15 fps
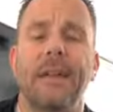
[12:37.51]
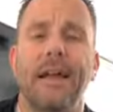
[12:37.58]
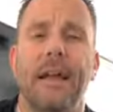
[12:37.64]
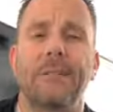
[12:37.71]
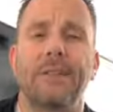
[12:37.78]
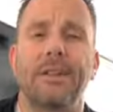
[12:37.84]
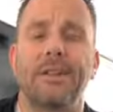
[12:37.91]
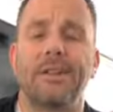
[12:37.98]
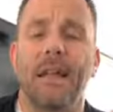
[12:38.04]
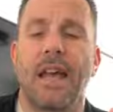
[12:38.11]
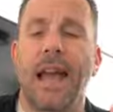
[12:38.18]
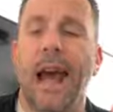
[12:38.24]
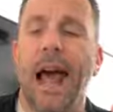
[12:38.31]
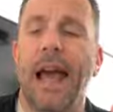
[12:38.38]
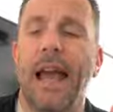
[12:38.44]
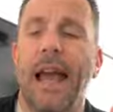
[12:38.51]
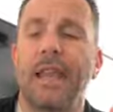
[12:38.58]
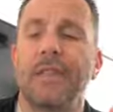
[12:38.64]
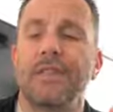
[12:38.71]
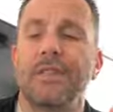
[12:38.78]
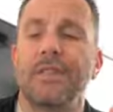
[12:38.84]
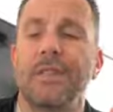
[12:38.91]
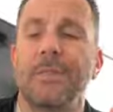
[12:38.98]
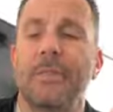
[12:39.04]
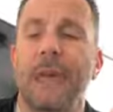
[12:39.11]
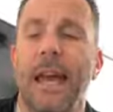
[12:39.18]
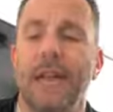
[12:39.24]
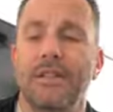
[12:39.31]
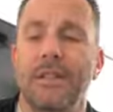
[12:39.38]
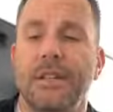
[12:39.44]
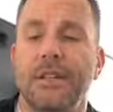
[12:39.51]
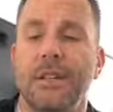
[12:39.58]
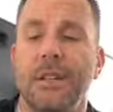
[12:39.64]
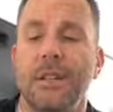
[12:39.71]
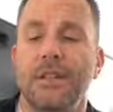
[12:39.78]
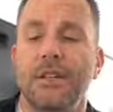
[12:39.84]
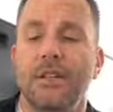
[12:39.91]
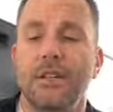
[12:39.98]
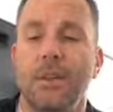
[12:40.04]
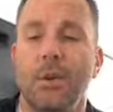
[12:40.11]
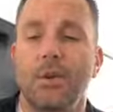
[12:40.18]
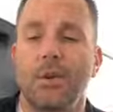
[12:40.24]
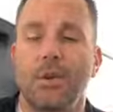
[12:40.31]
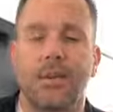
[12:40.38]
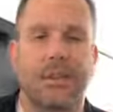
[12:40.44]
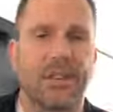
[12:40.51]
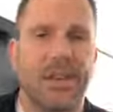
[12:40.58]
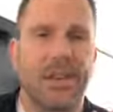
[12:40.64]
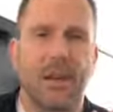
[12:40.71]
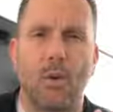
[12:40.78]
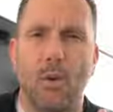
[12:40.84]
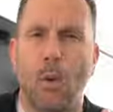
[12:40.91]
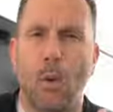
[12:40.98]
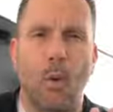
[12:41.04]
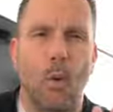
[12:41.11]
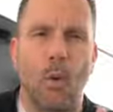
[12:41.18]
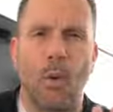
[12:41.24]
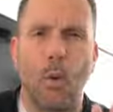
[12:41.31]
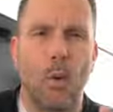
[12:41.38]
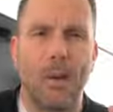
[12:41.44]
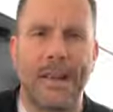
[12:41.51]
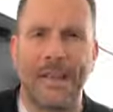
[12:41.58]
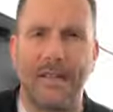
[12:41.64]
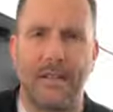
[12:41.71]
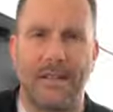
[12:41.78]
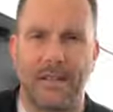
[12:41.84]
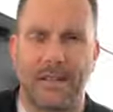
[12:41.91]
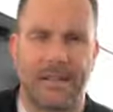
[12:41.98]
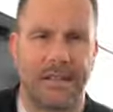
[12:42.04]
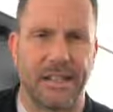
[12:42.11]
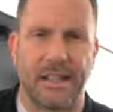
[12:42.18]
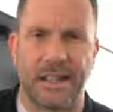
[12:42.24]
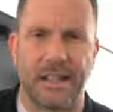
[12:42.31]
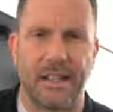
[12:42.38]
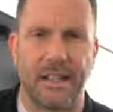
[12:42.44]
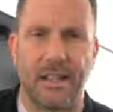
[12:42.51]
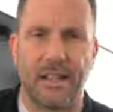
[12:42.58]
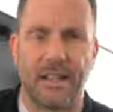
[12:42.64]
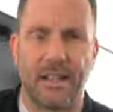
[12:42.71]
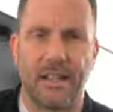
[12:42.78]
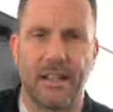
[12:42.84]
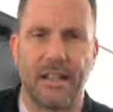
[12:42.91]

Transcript: I, I'm just, I, I can just imagine Joseph saying, Who is this kid?